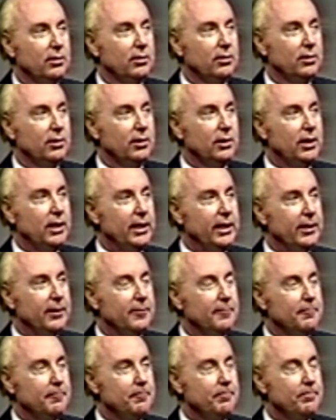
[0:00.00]
the like.
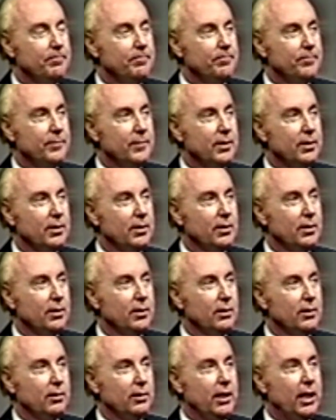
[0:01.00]

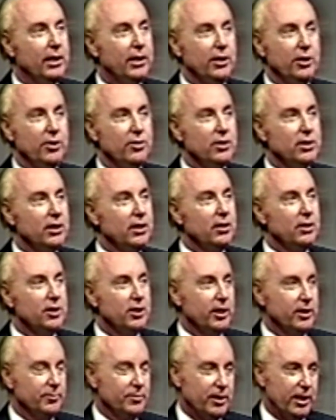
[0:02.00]
God can use little
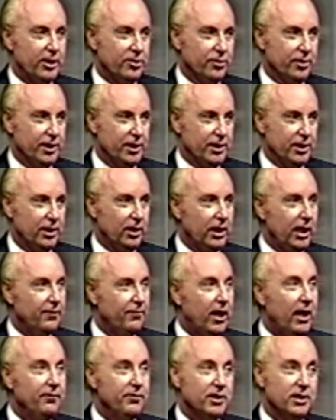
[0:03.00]
circumstantial things in our life.
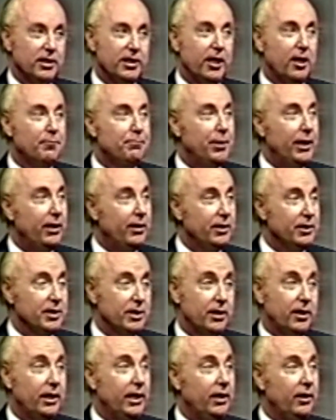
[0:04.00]
Obviously, our parents and
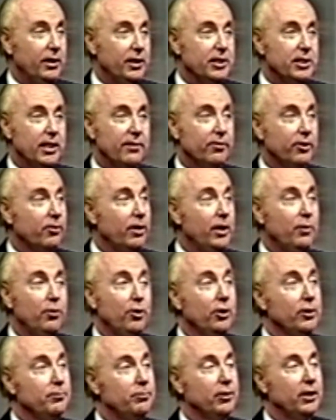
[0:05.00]
our heritage have a great
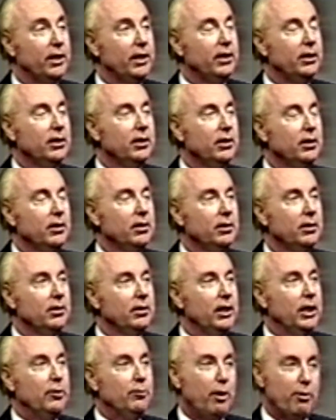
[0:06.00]
role to play
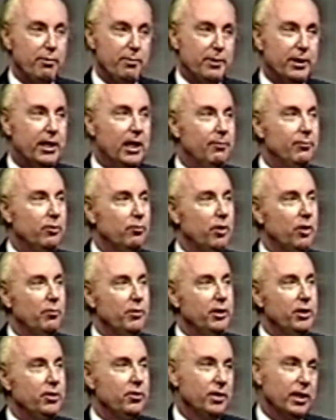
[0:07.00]
in what we become and what we
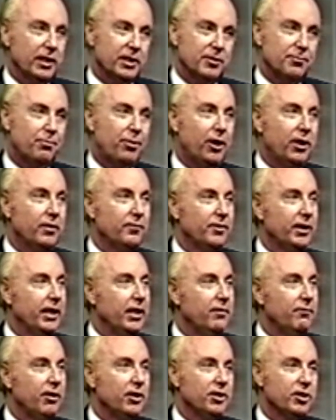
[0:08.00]
do. That's part of, again,
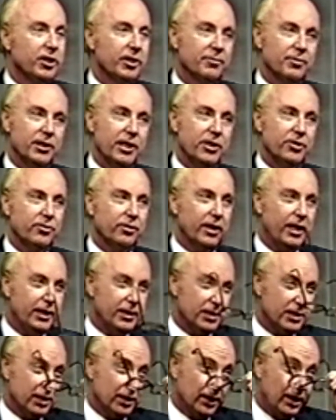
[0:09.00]
of our circumstantial
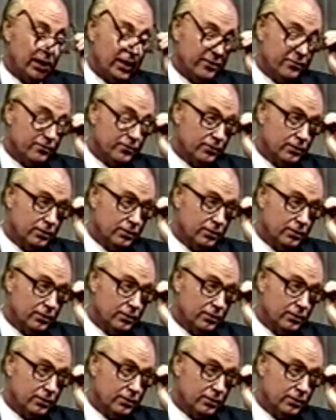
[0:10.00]
guidance in life.